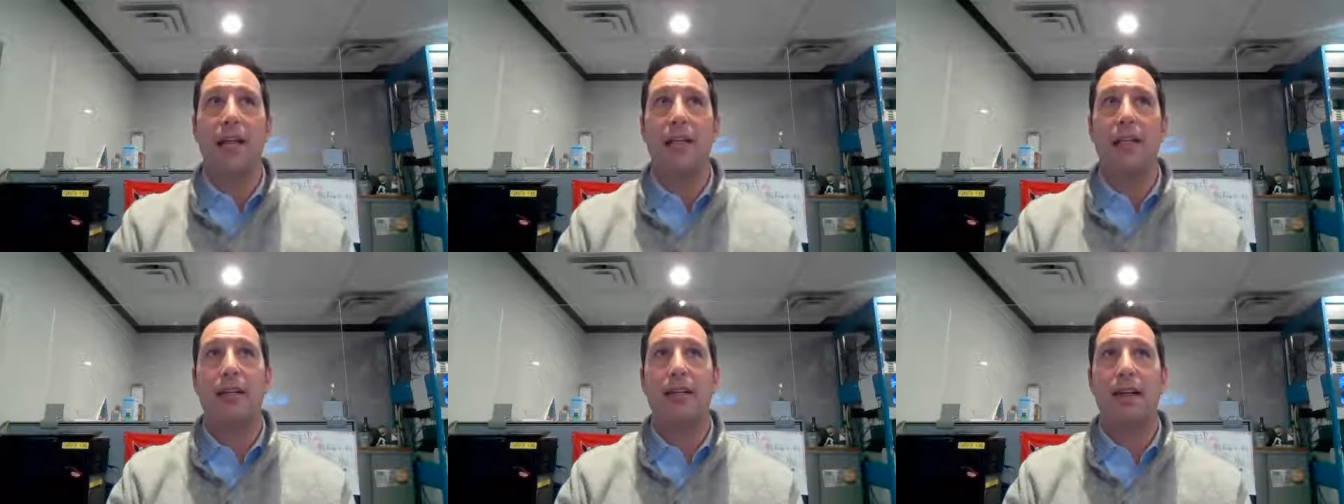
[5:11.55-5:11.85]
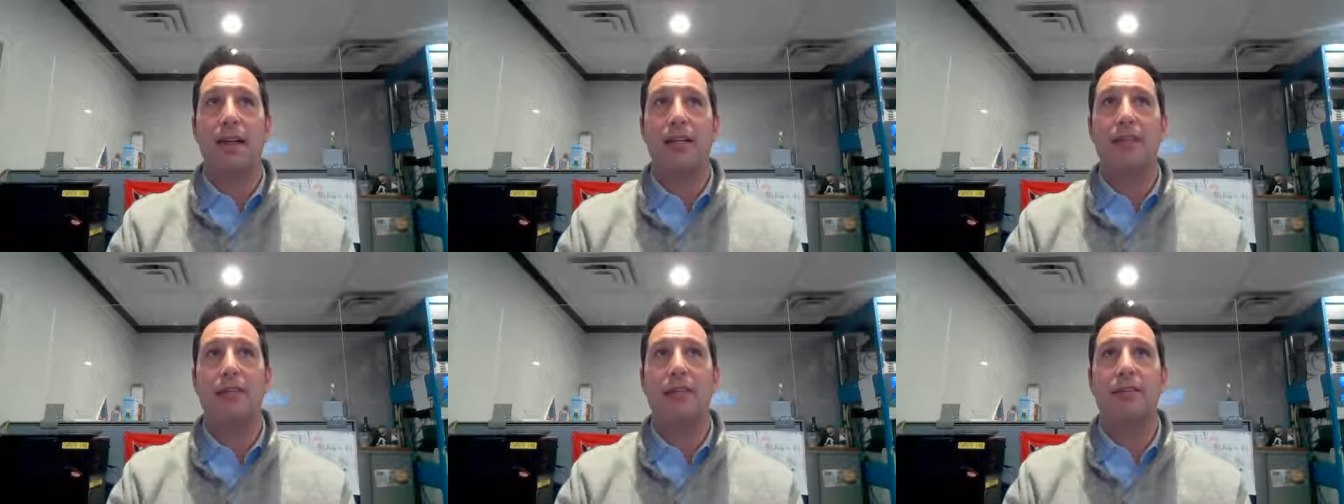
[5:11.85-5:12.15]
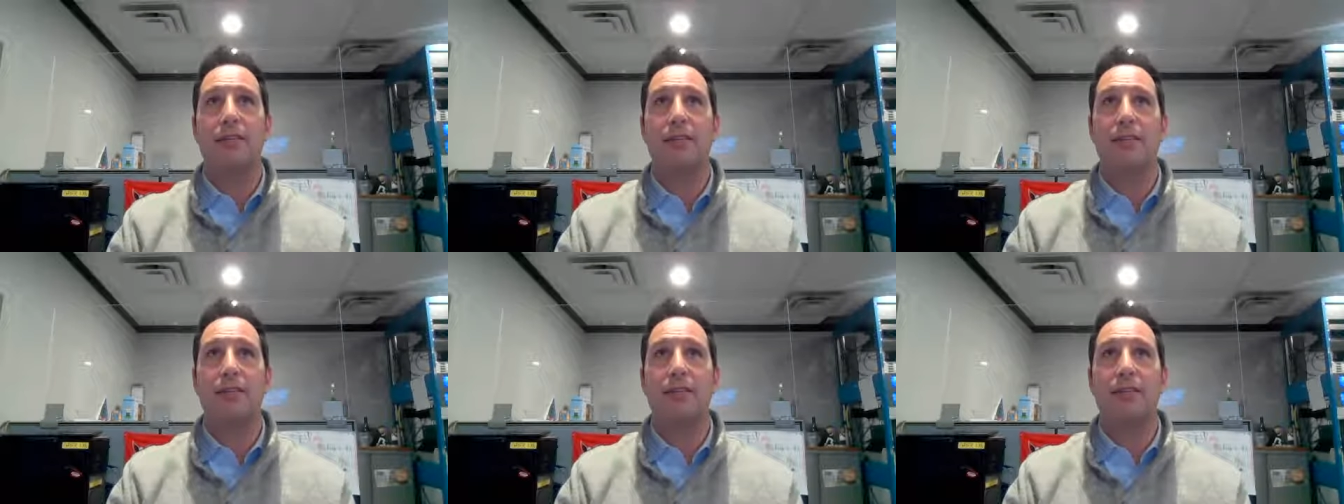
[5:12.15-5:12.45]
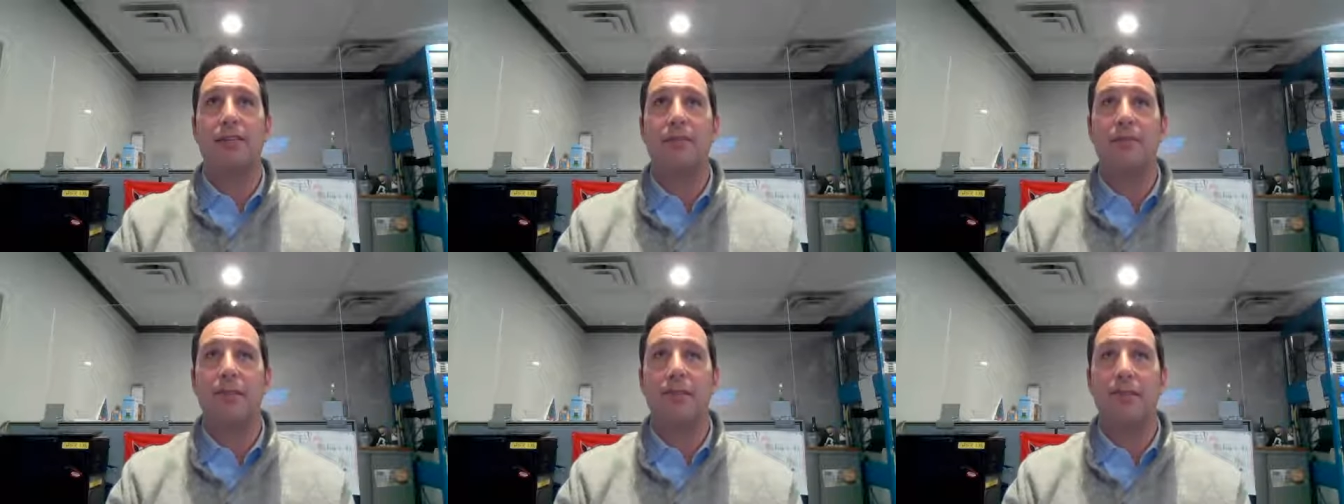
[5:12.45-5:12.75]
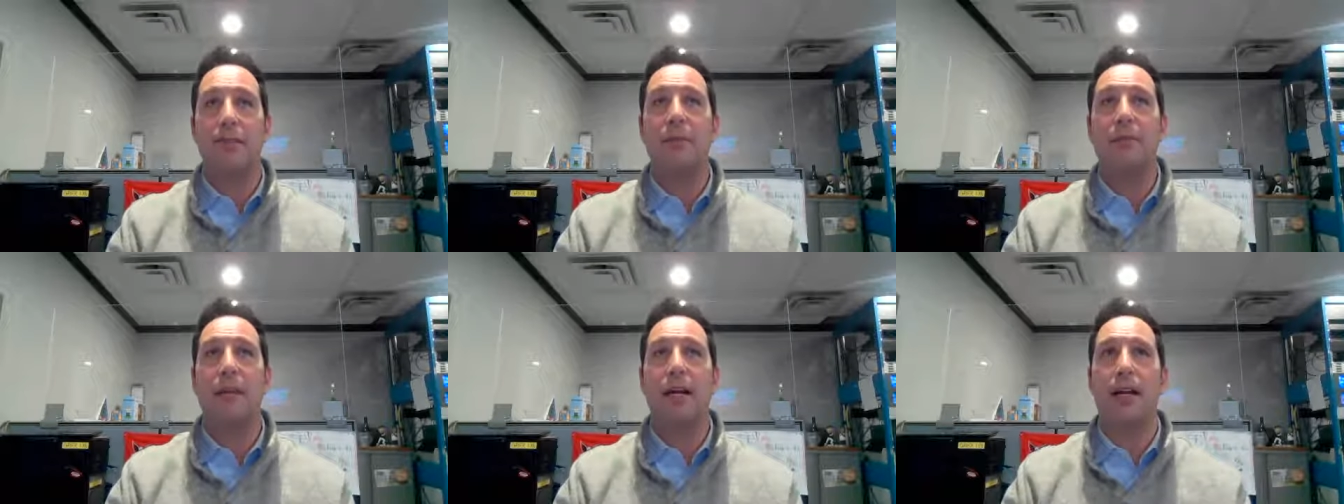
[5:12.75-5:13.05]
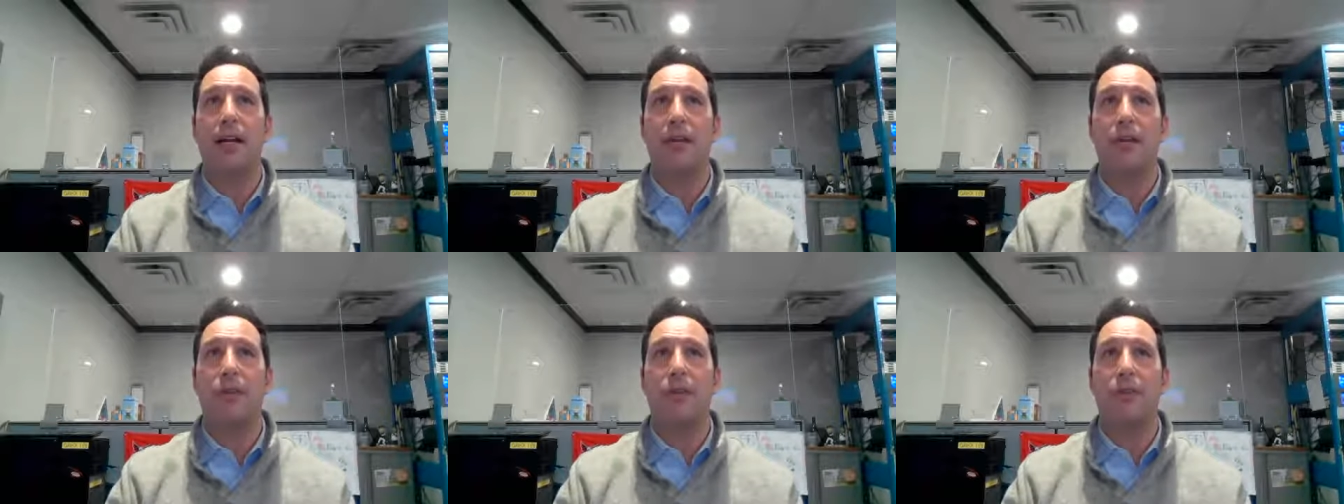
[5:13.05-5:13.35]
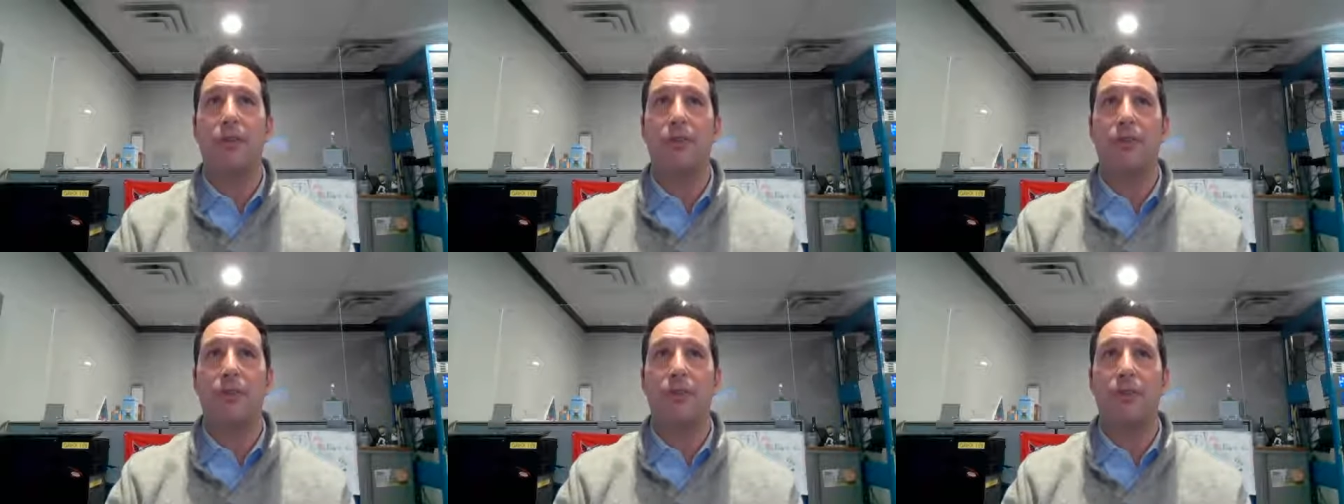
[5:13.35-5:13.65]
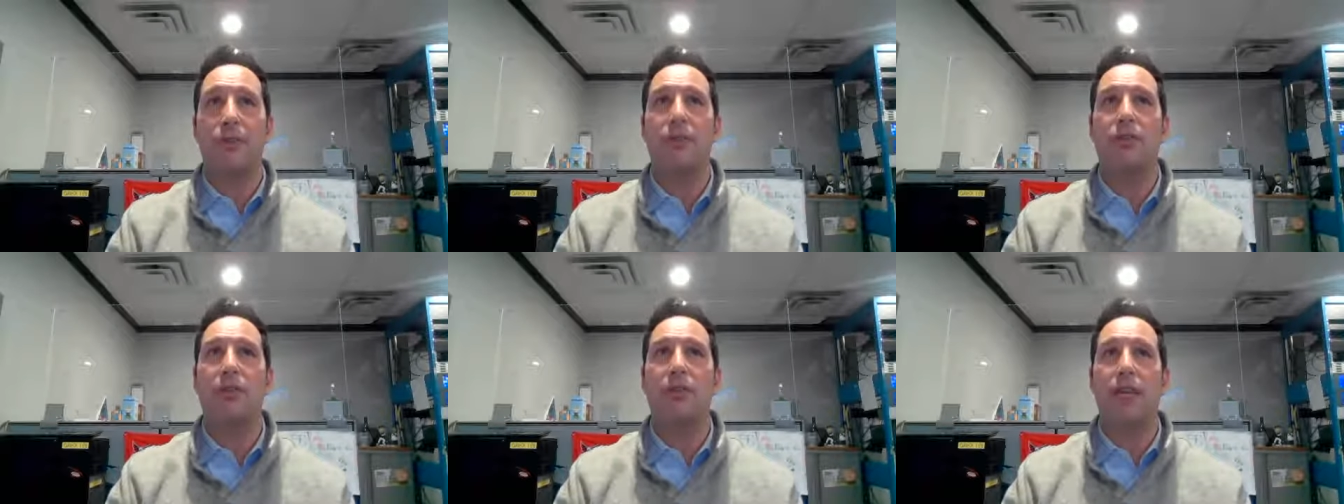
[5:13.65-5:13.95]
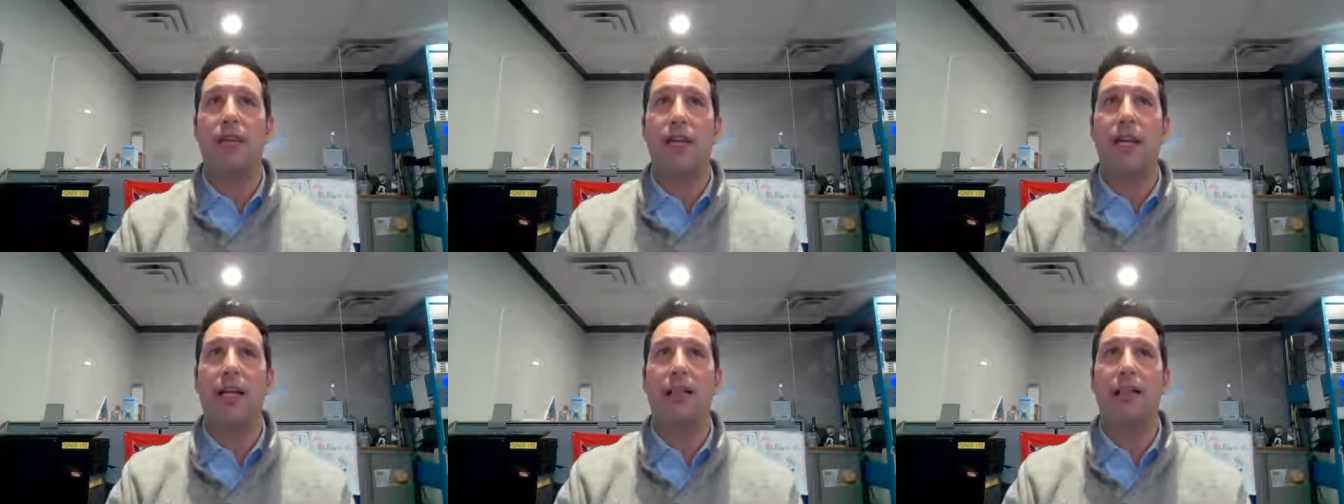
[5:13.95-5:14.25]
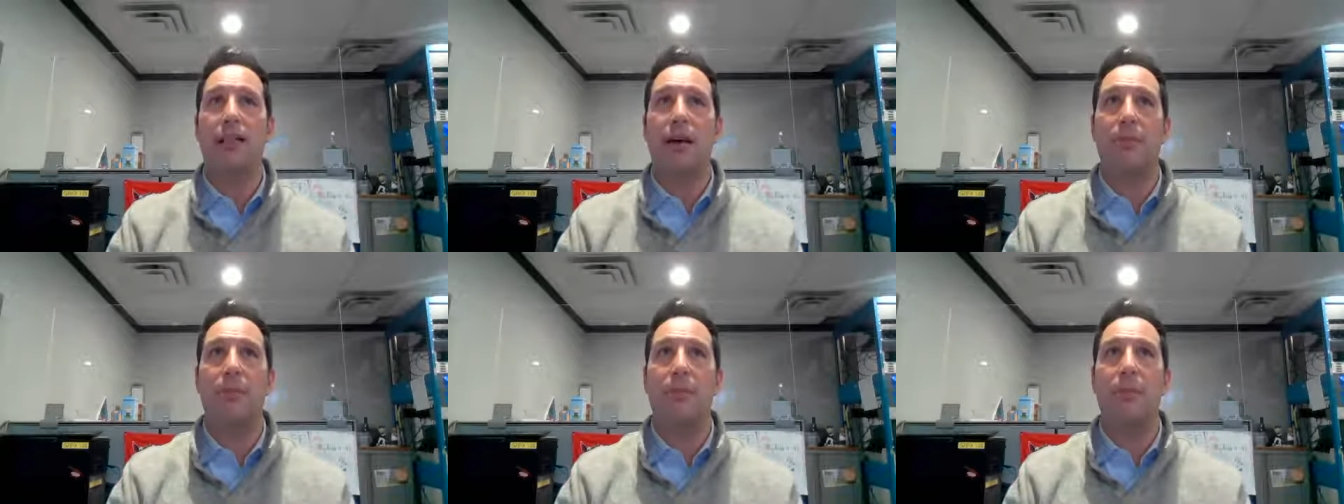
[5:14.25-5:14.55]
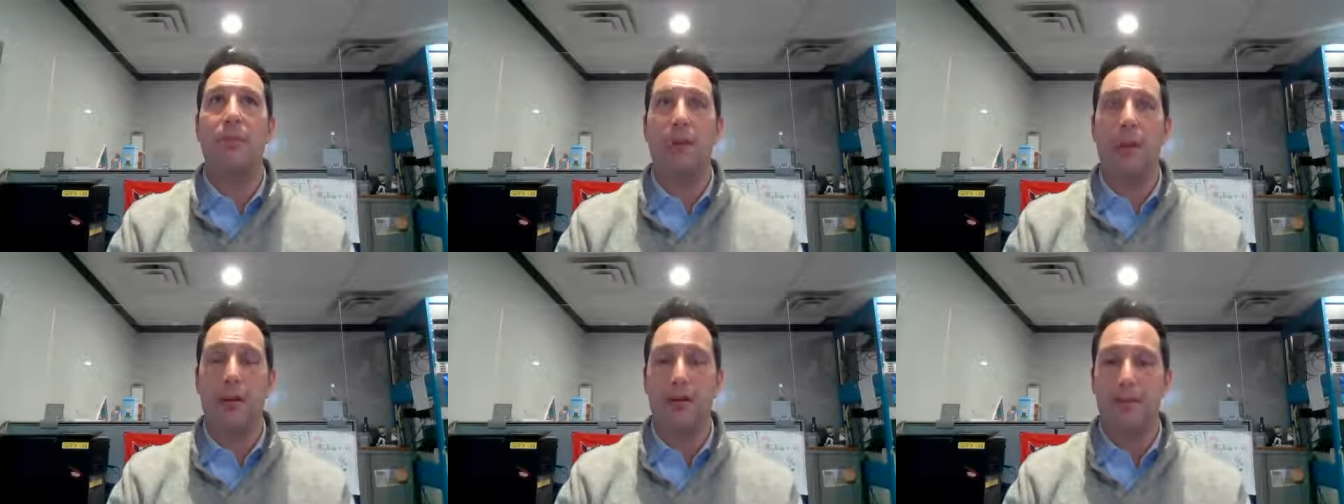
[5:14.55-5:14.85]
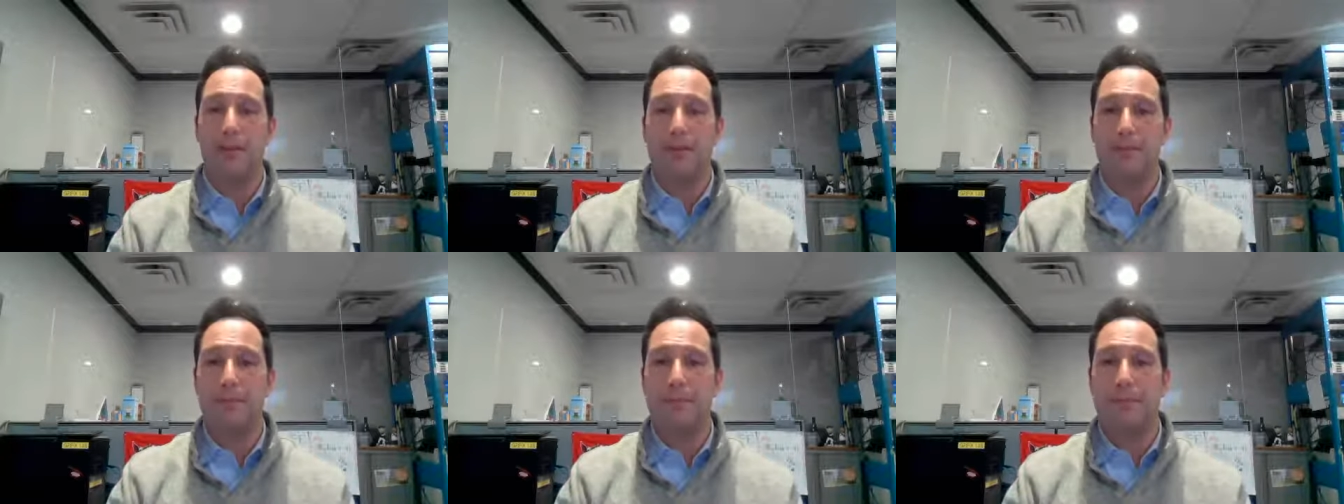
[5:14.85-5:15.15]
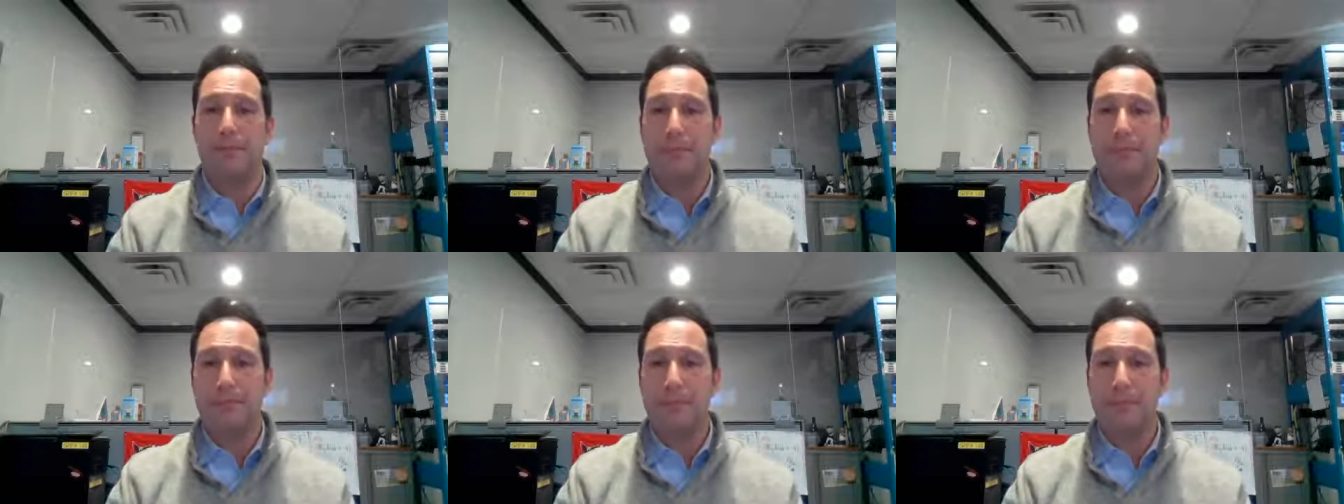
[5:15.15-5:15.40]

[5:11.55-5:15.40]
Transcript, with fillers: And it does seem like over the course of the last couple years,